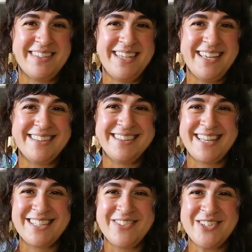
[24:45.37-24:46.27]
Yeah,
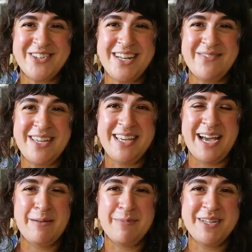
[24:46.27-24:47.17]
thanks for joining me.
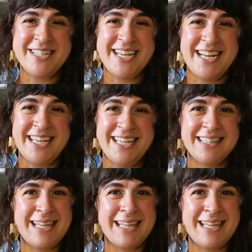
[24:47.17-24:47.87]
I appreciate it.